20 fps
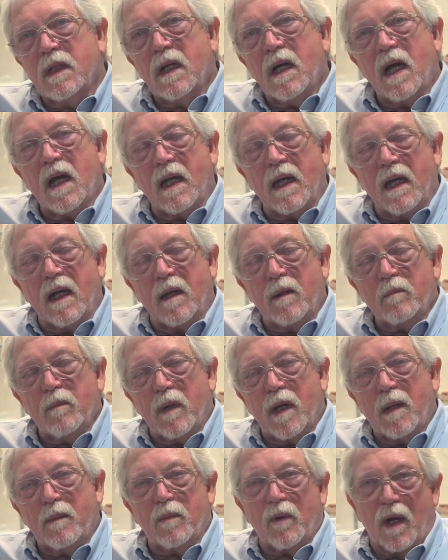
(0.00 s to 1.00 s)
Hi, I'm
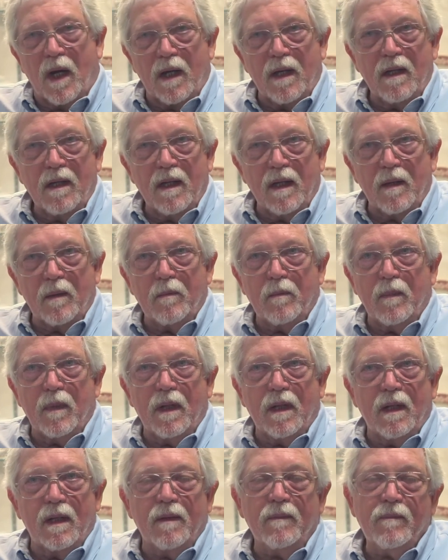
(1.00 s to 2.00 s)
Bob Ryan. I'm
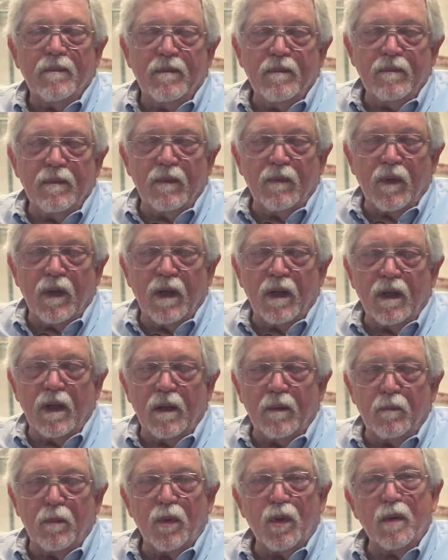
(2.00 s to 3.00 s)
uh, one of
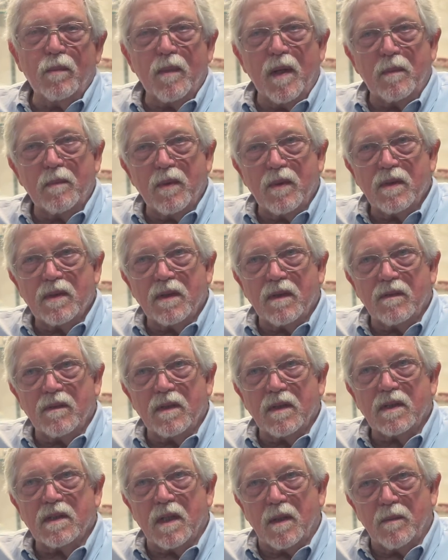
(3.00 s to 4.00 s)
the board members of
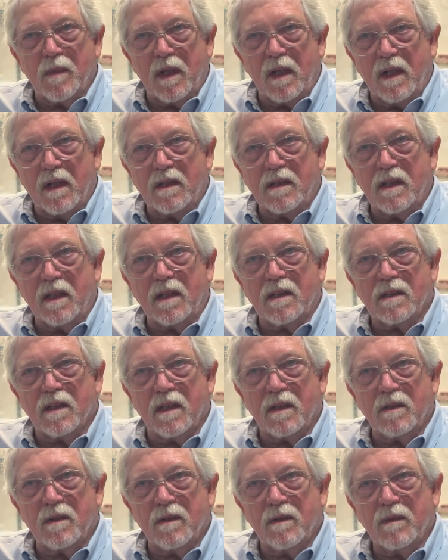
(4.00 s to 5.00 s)
the Summit Antiques
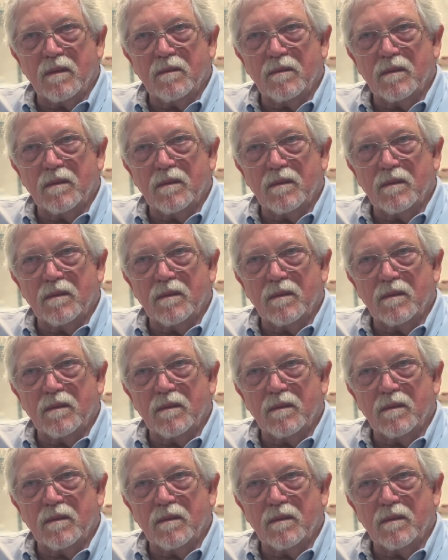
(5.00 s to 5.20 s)
Center